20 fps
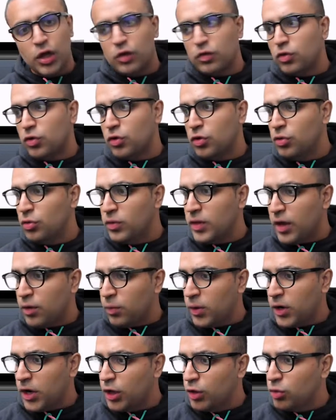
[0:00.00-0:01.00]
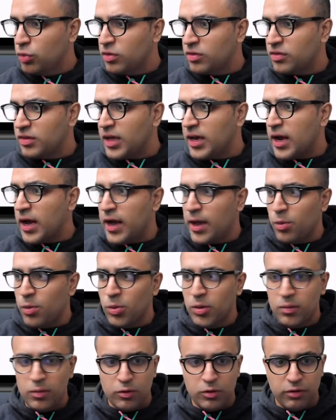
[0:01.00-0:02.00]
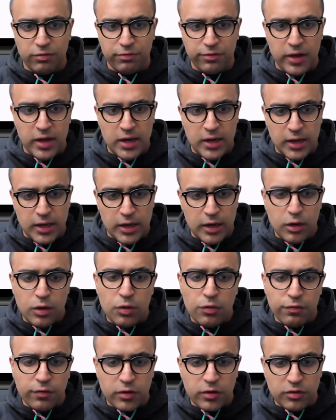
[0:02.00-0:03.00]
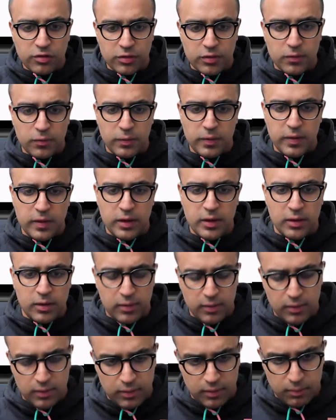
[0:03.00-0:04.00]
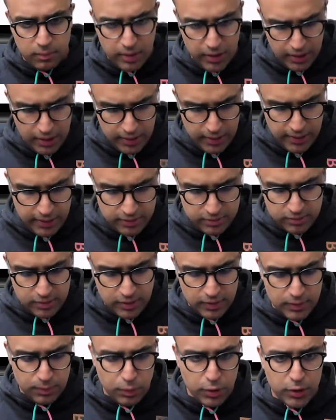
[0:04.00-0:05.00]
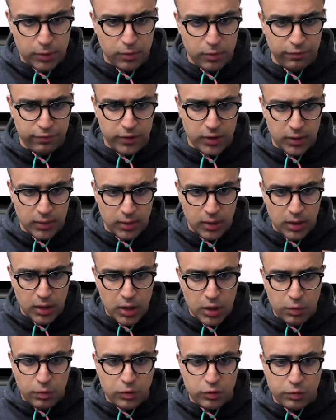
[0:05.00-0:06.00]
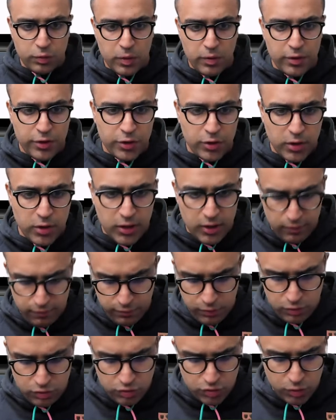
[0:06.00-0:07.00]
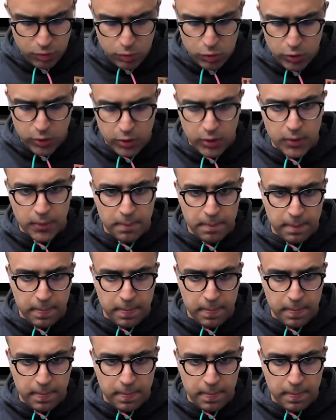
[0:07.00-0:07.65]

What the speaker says: So to do that, what I'll do is that I will define a new function within my class at the bottom of it, which will return a future void.